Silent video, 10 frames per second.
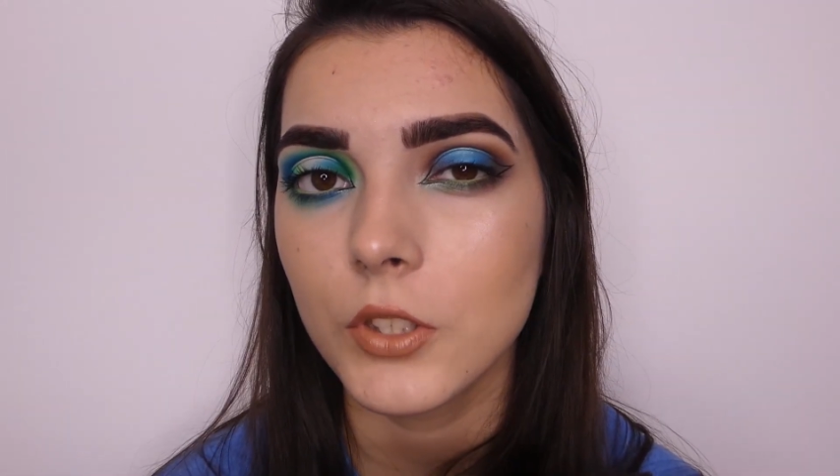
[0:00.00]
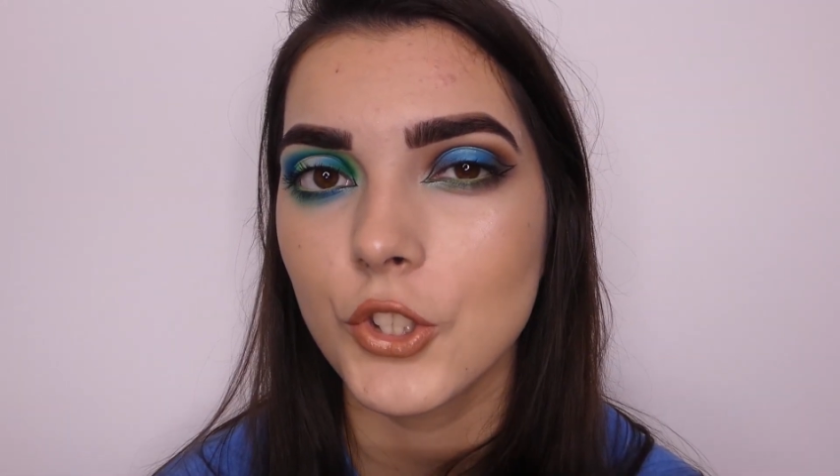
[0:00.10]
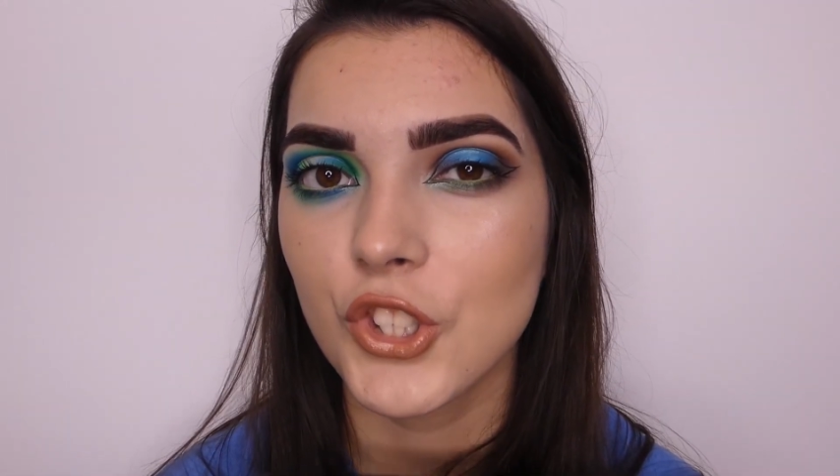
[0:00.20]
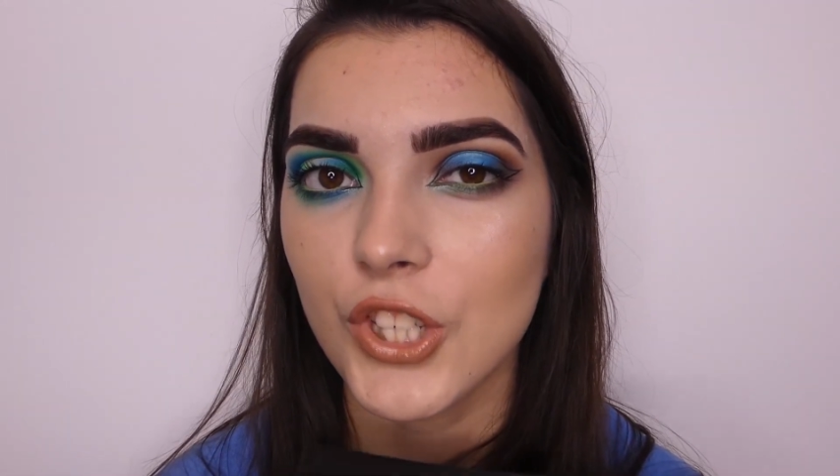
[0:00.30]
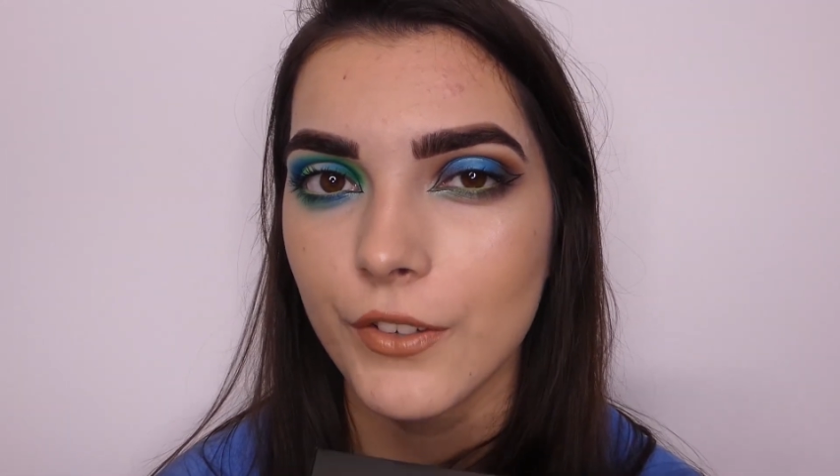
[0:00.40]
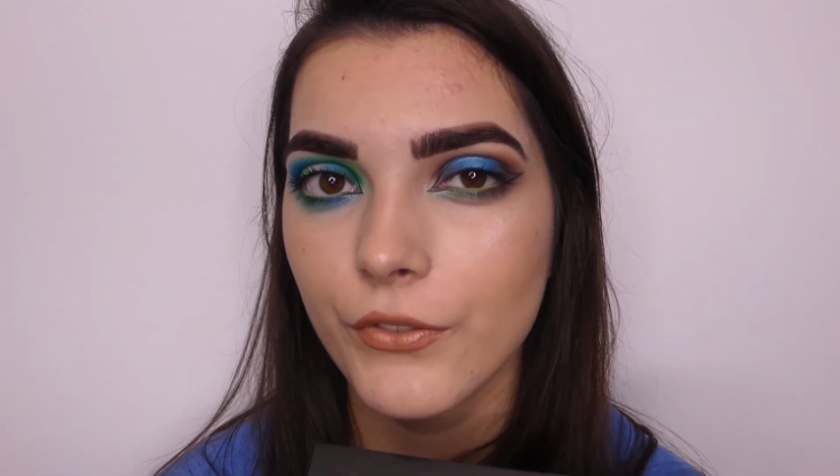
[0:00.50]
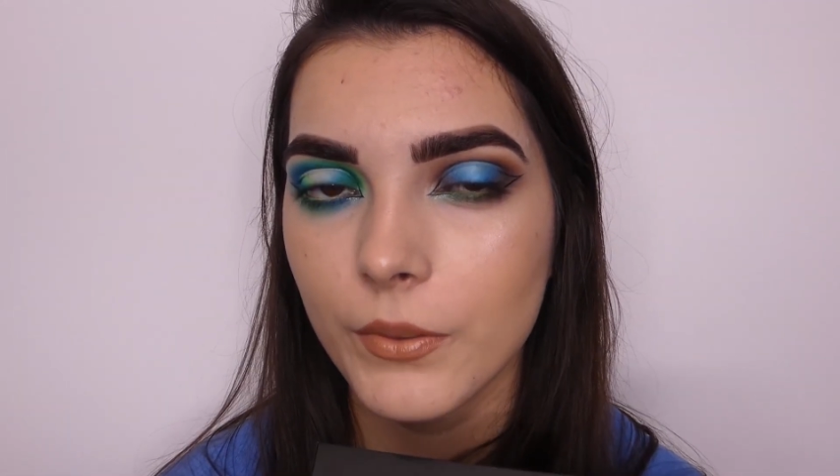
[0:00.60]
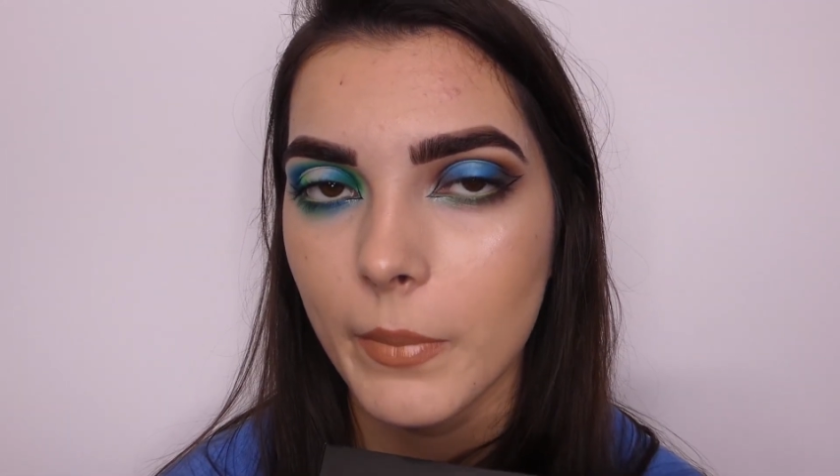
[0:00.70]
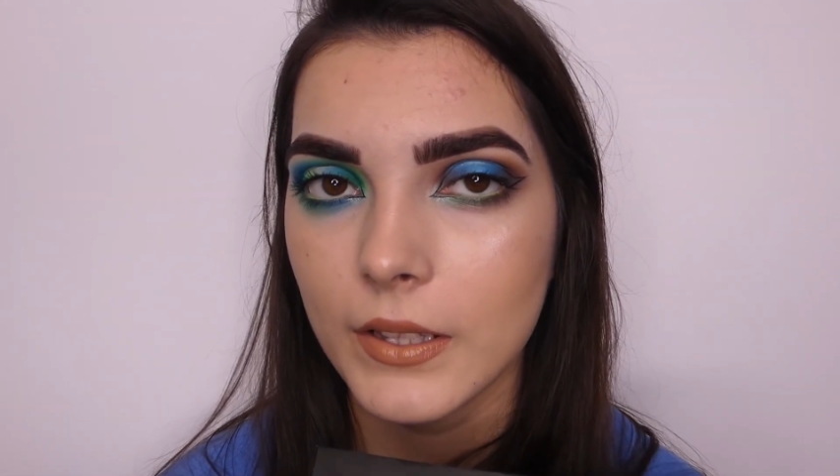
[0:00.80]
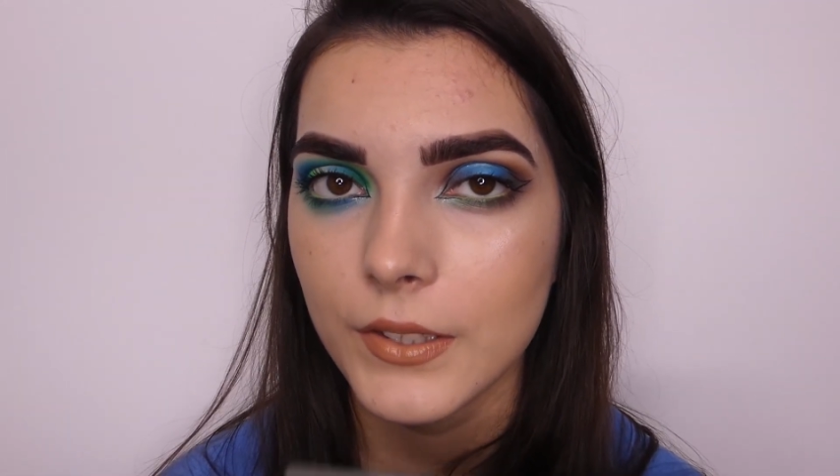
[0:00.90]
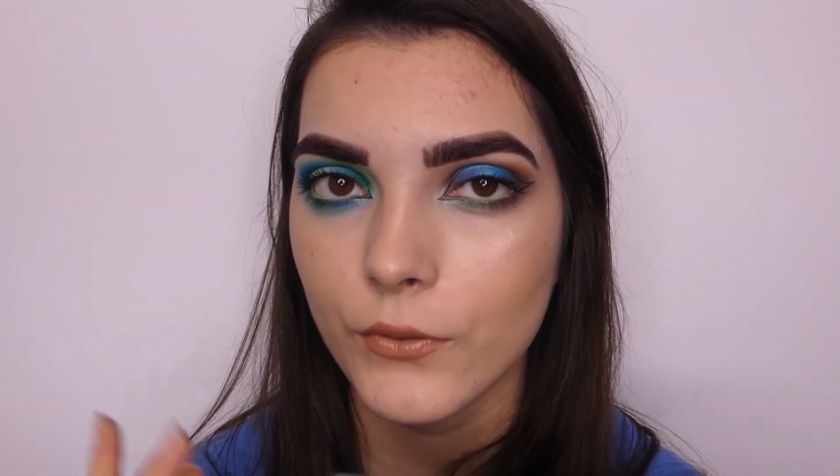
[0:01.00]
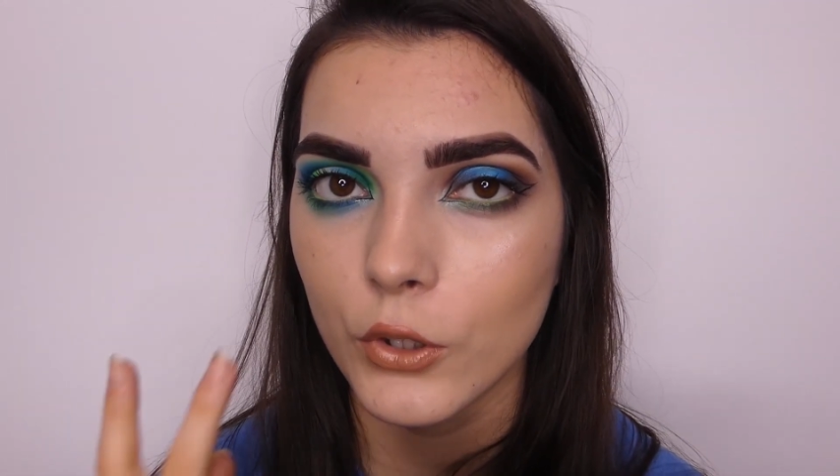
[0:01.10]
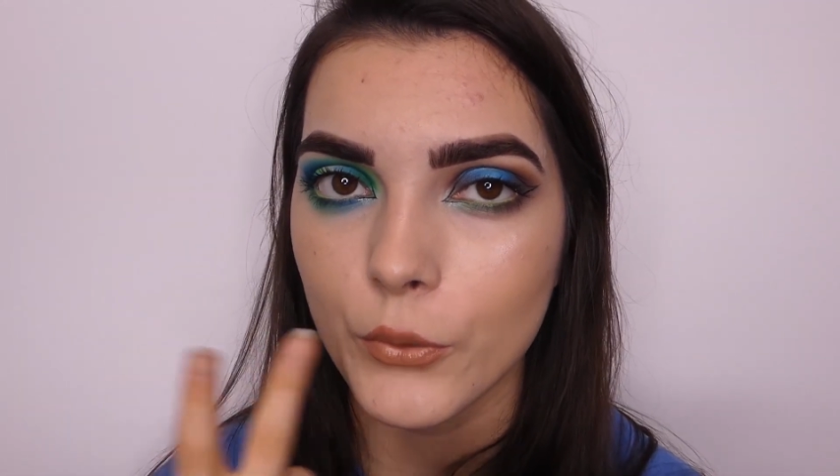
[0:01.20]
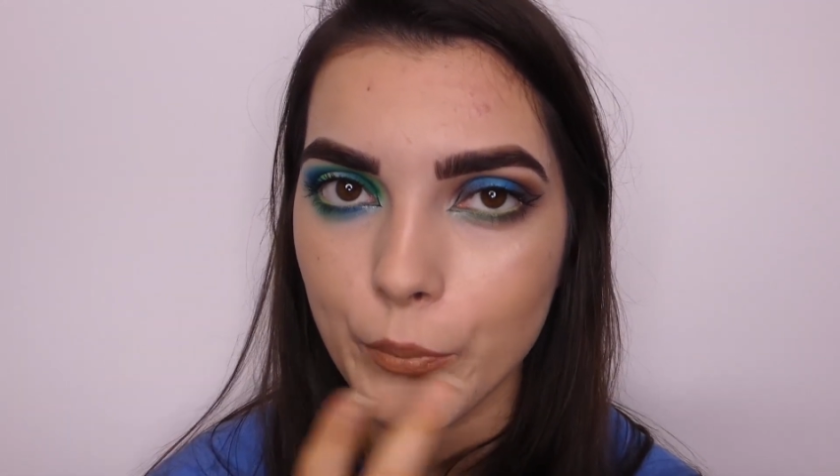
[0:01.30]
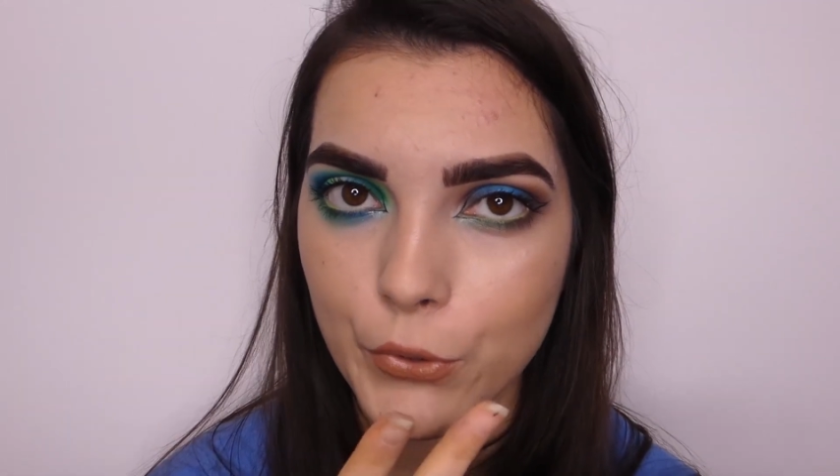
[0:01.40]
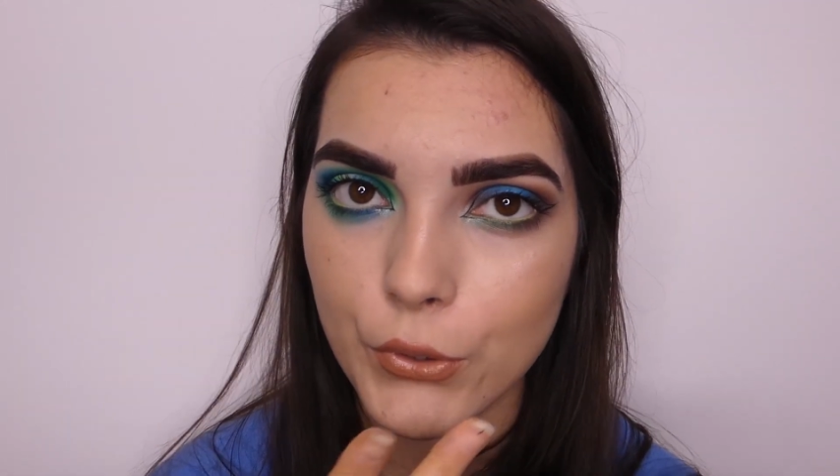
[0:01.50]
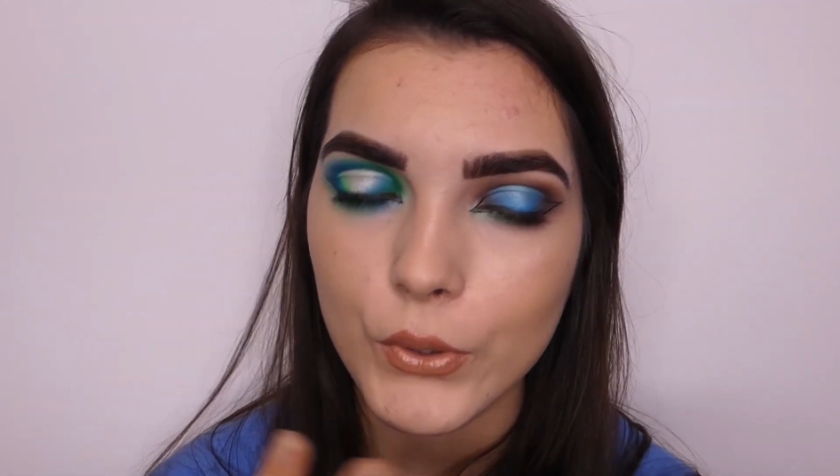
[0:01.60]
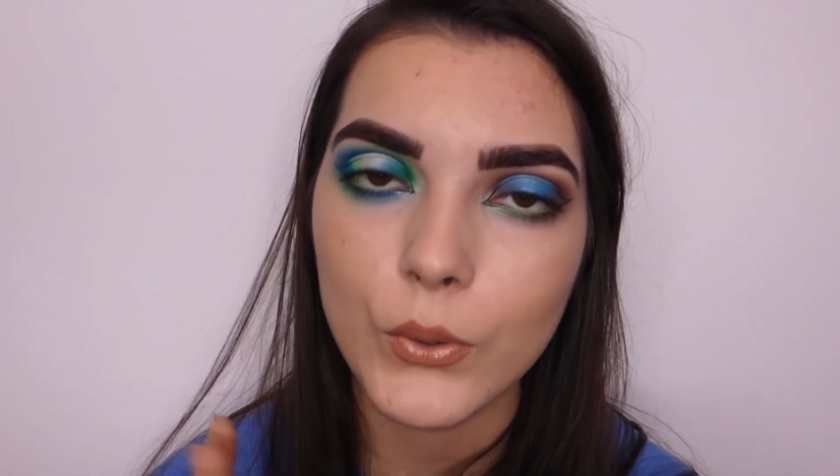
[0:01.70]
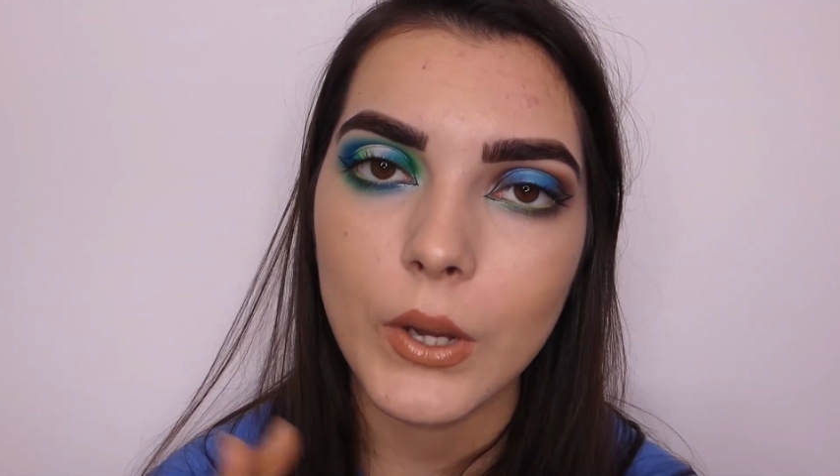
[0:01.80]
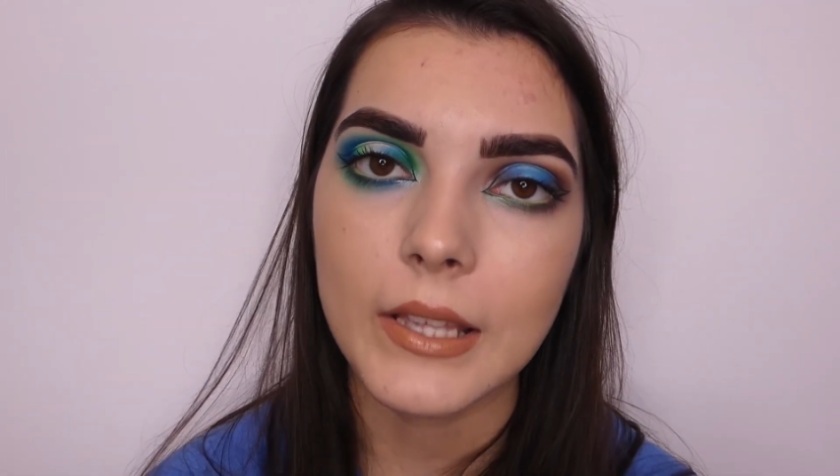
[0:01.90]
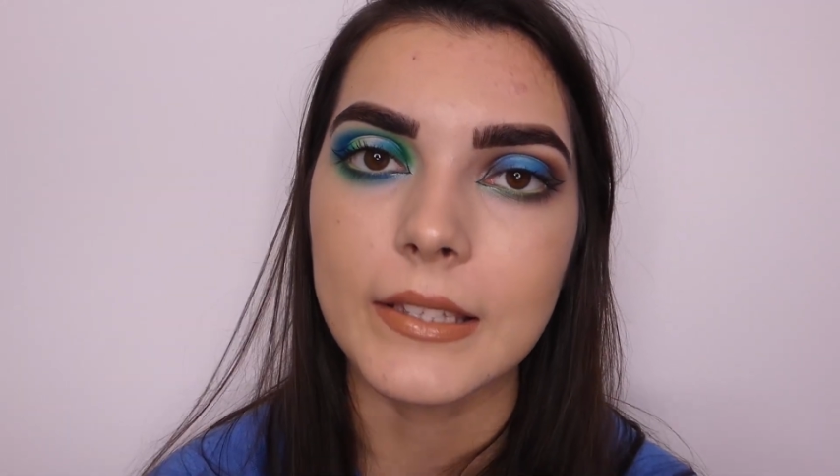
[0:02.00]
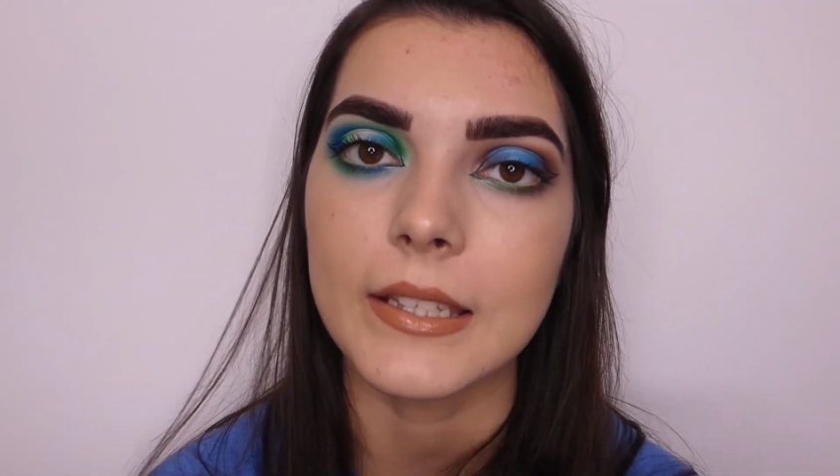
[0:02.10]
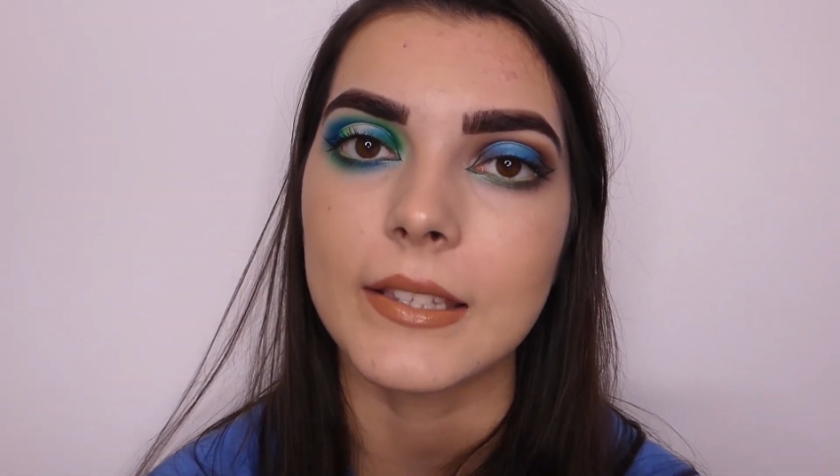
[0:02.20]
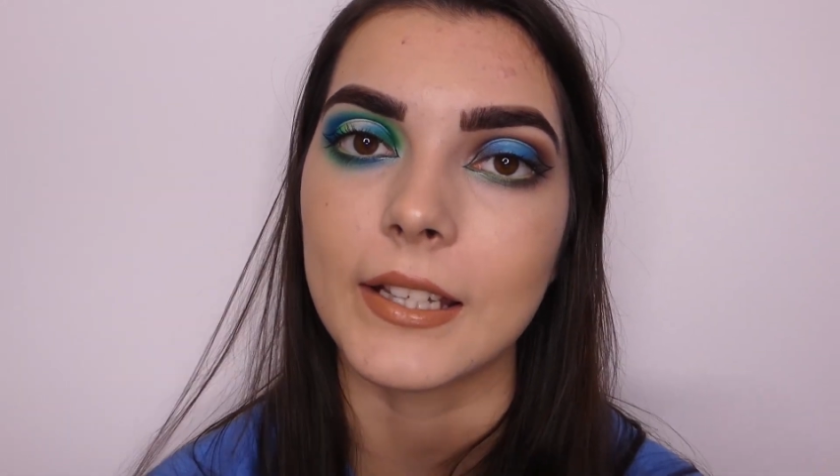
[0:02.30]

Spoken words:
Shift palette volume 2 and the